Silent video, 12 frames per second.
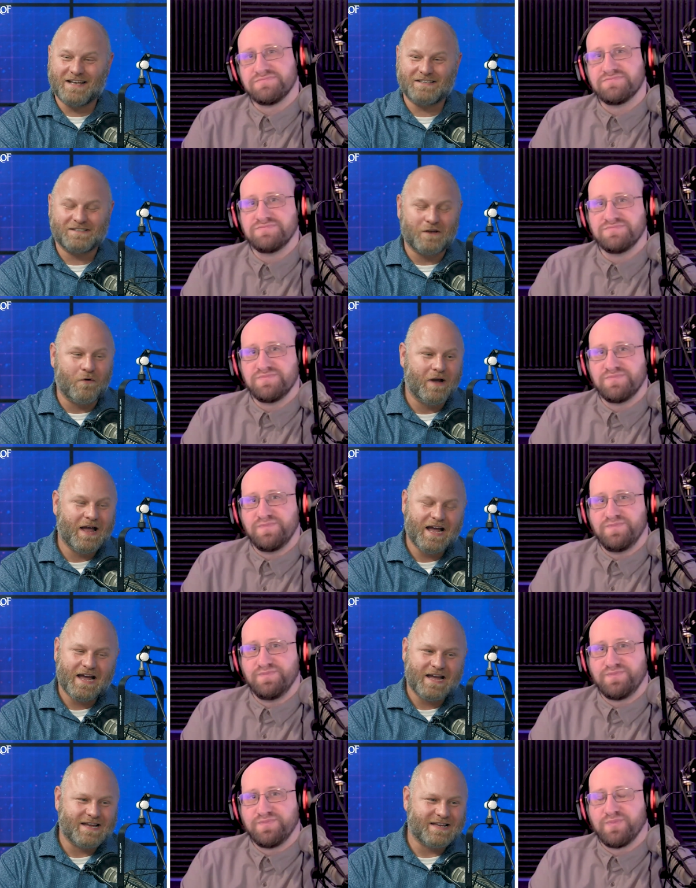Speaker 1: and so
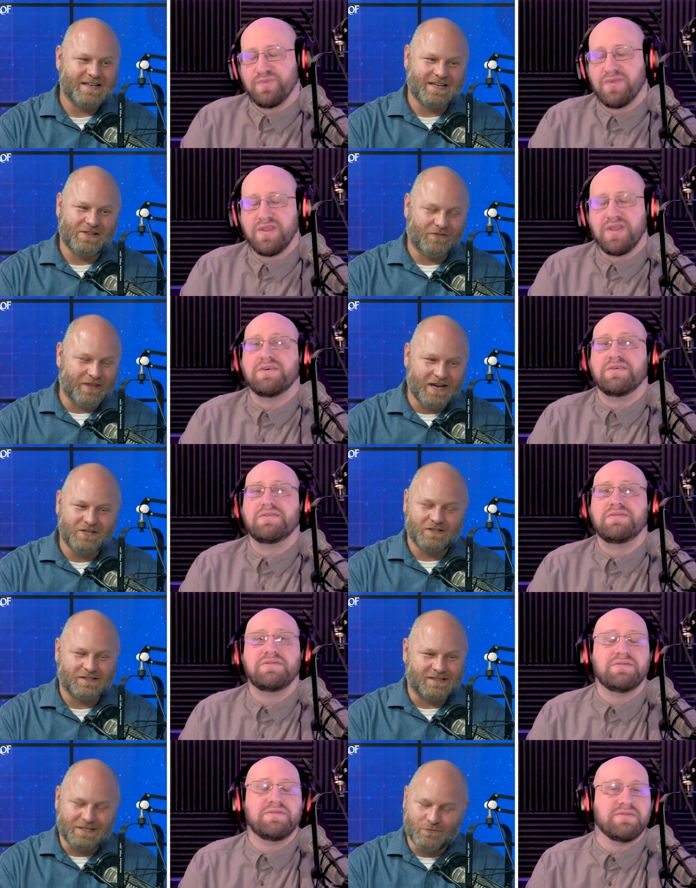they
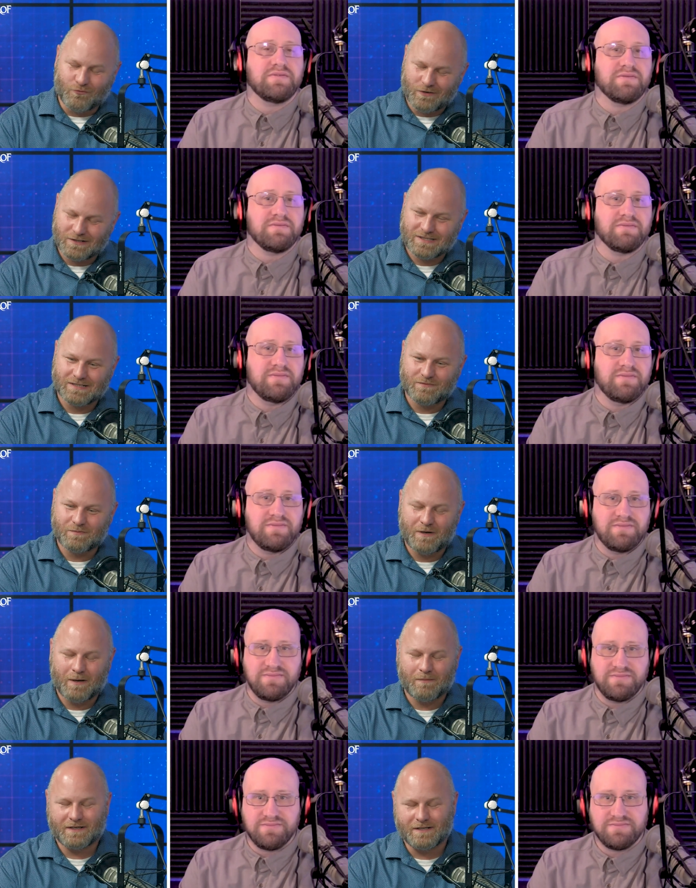just they want that
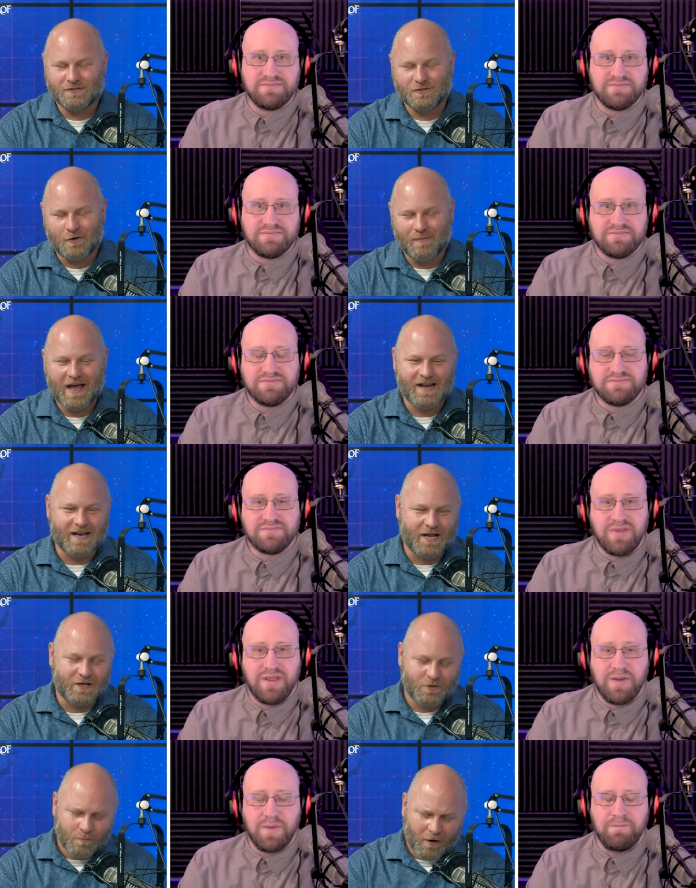Republican so bad.
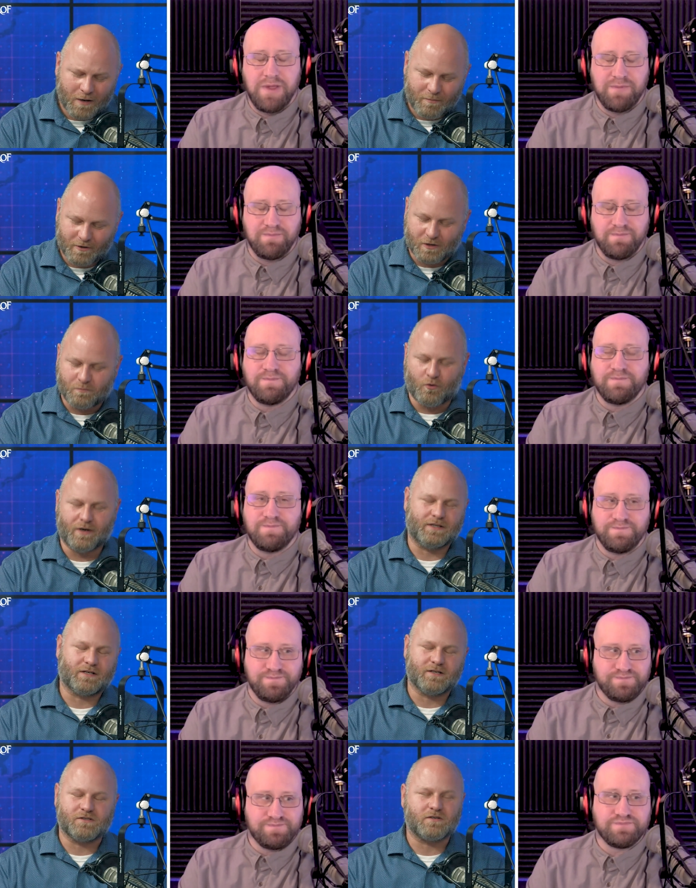And you brought up a good point,
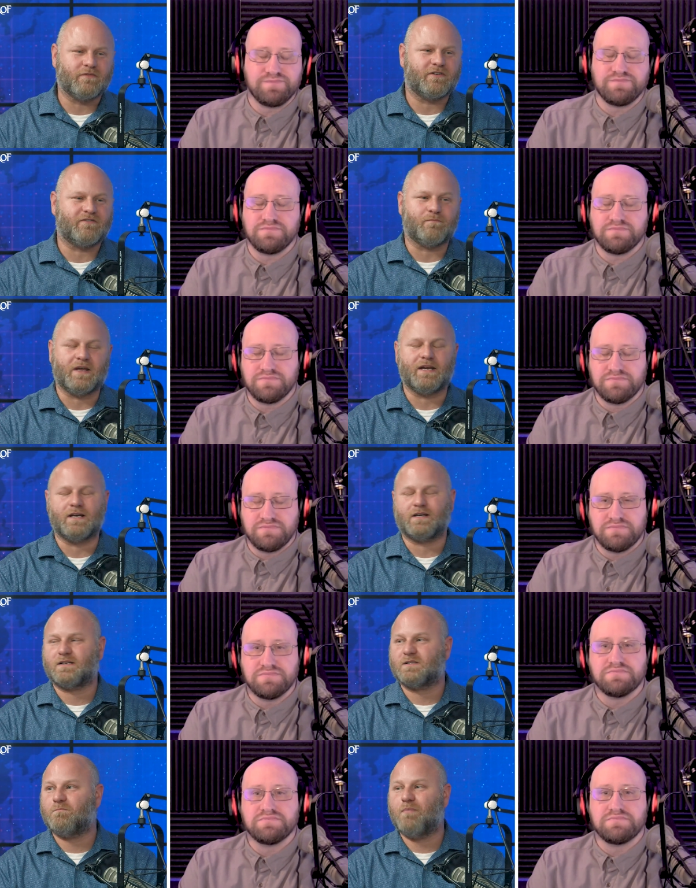the conservative media,
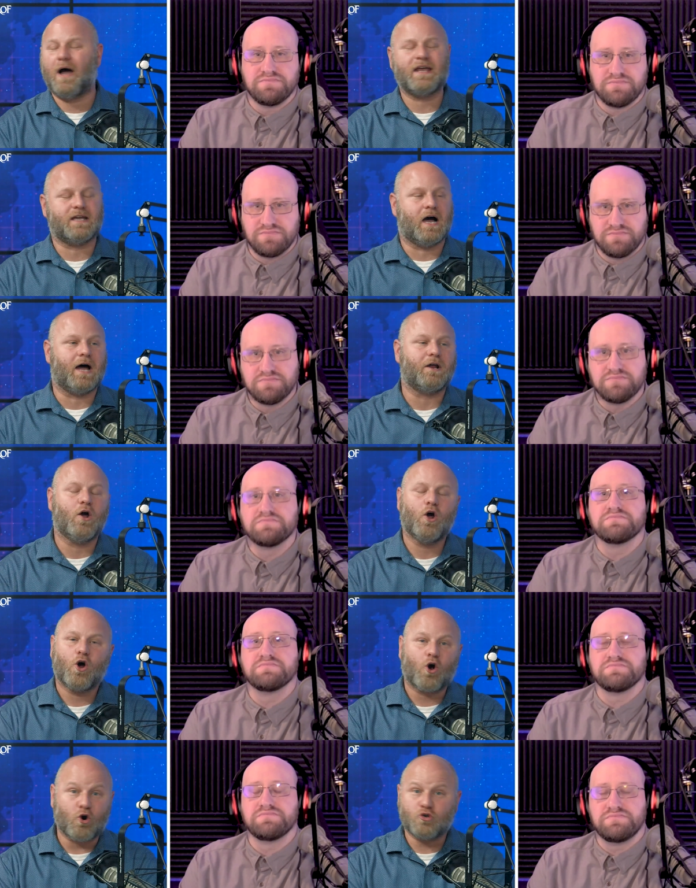because by God,
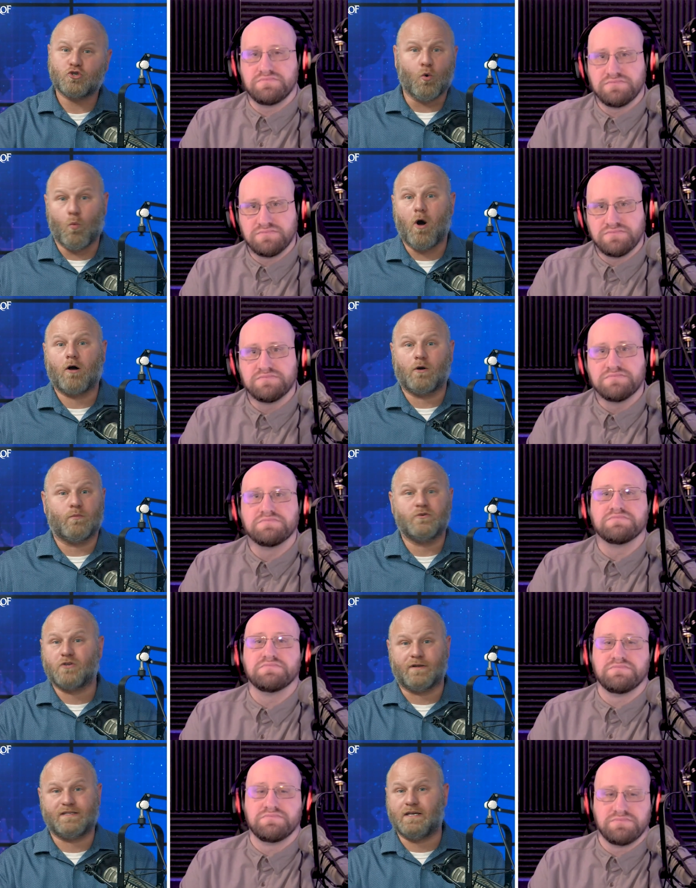Herschel Walker
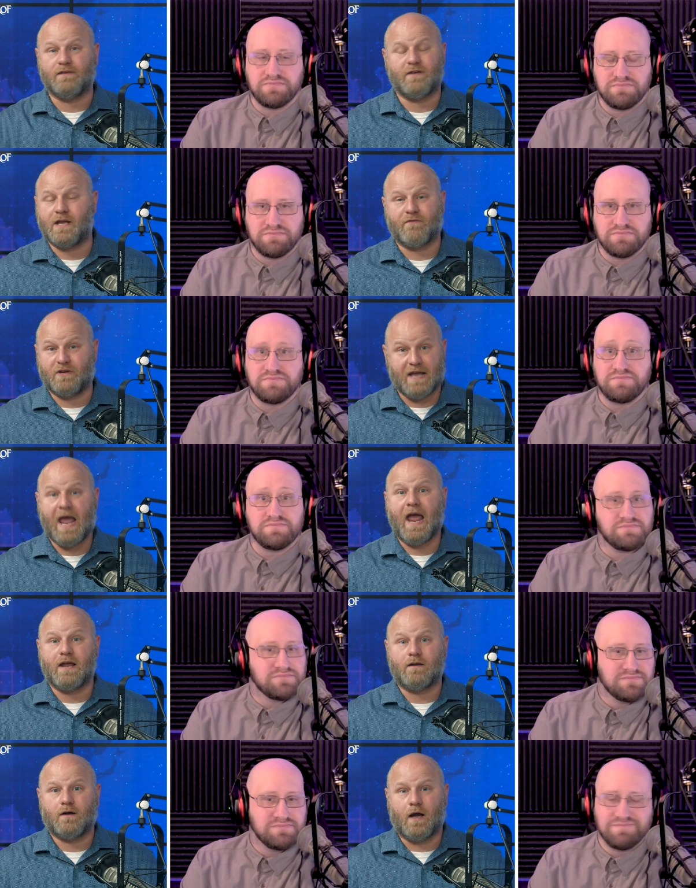was on TV every
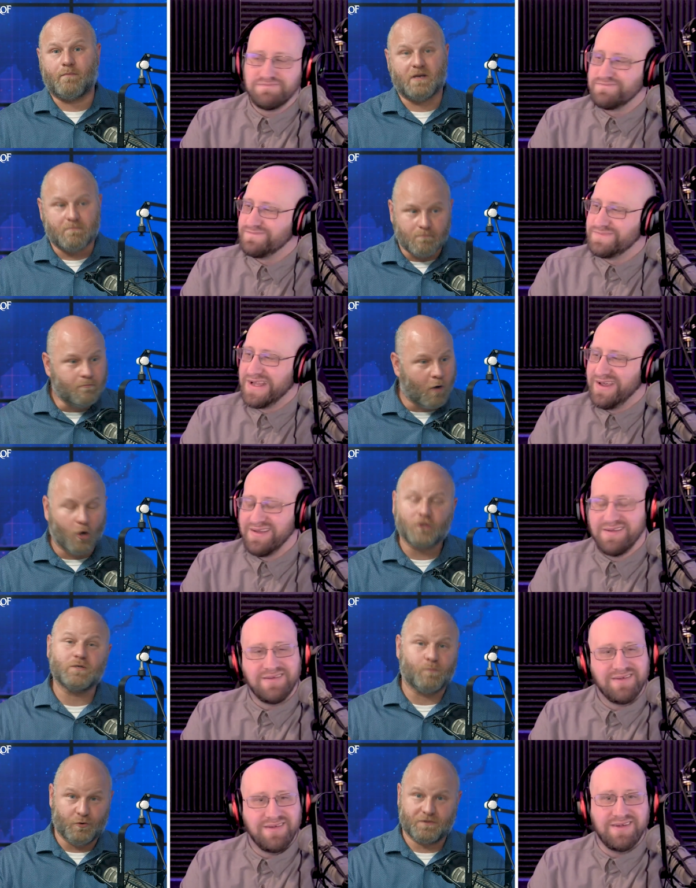day. I mean,
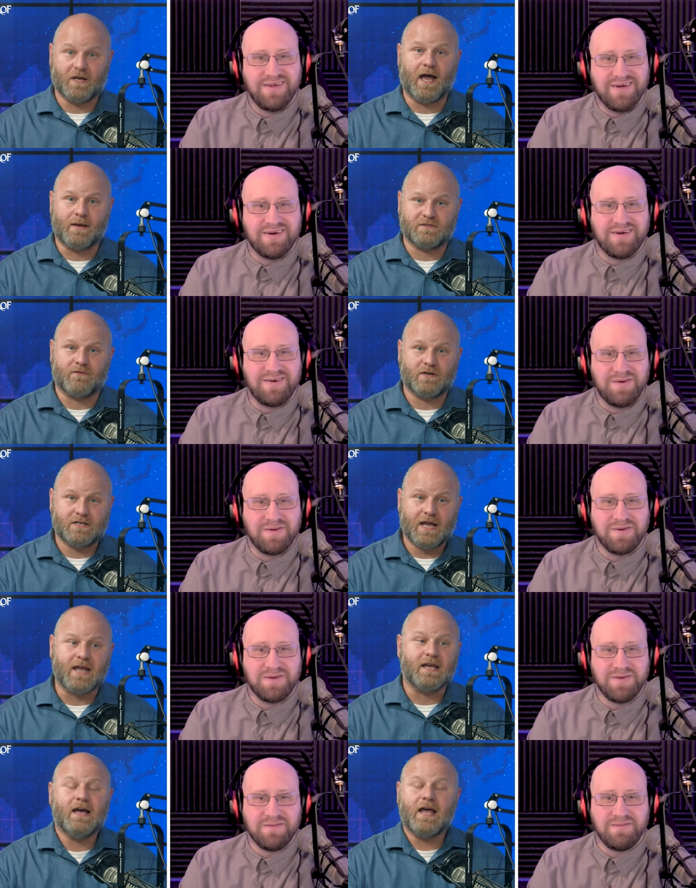multiple times every
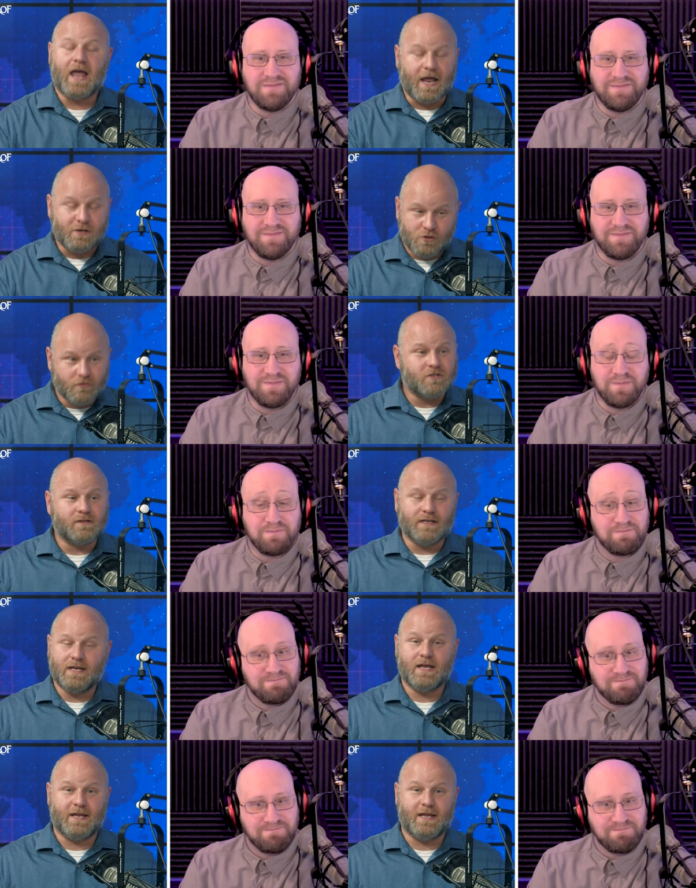day. And usually